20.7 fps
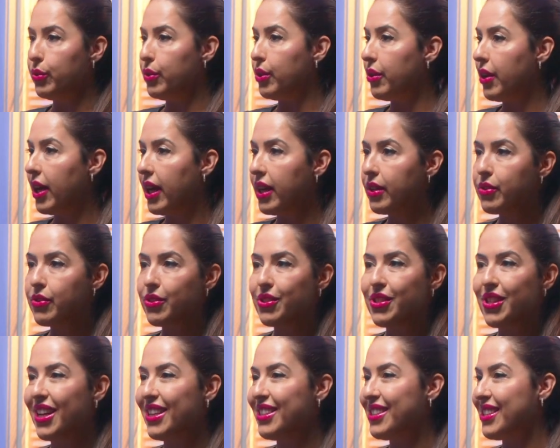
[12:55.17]
your
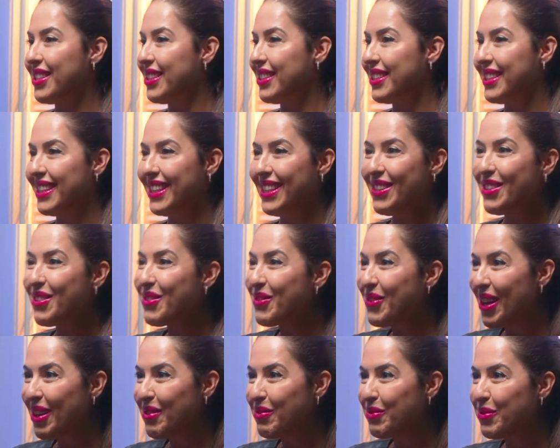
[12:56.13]
exercises, eat the
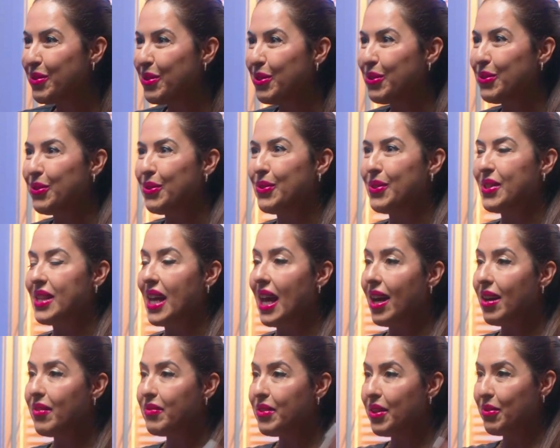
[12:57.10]
right foods,
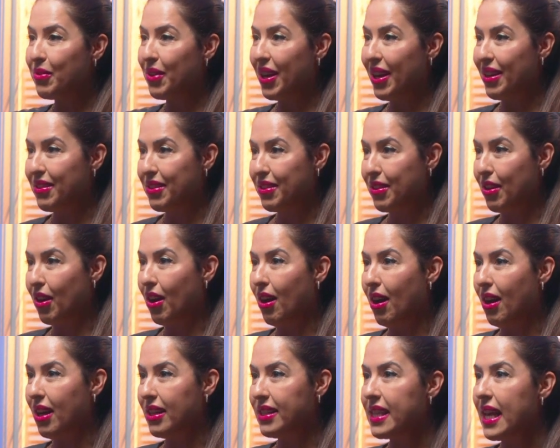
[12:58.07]
have the right
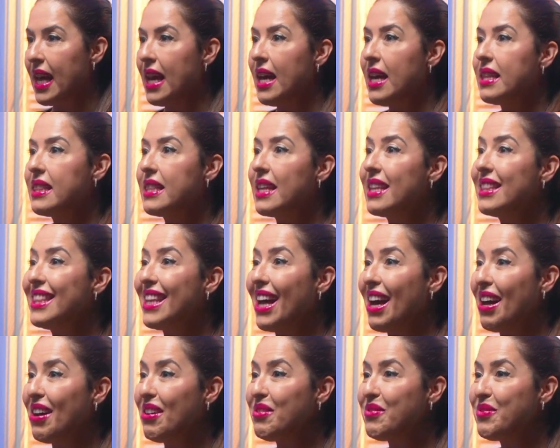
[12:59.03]
thoughts, the
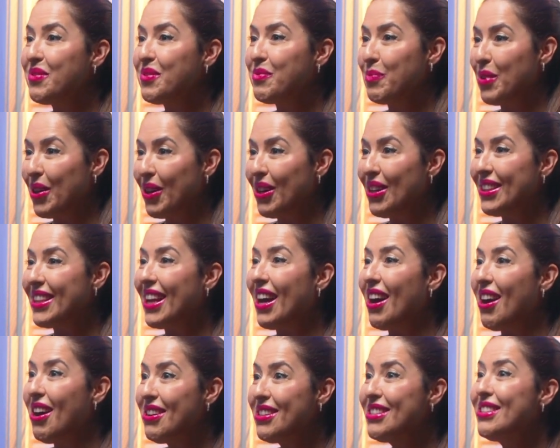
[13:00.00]
love part, the
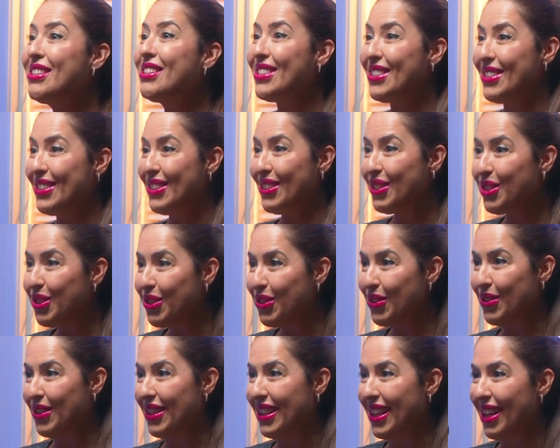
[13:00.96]

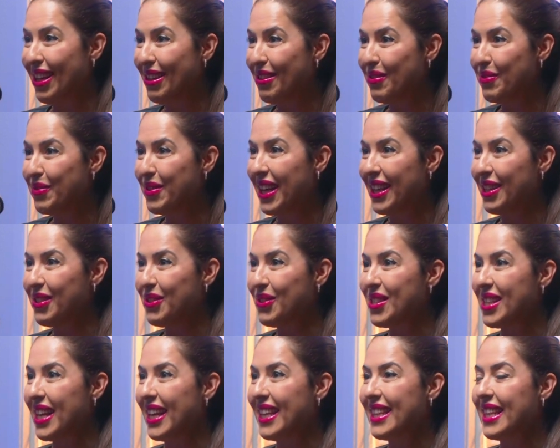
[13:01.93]
unconditional love that you
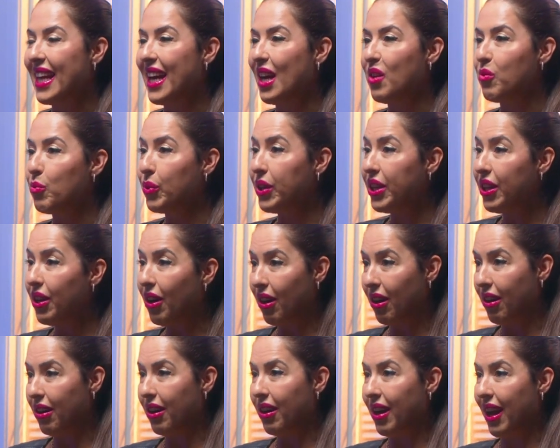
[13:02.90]
said that we
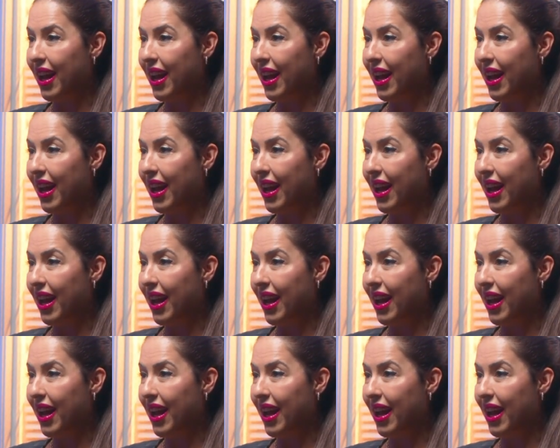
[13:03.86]
are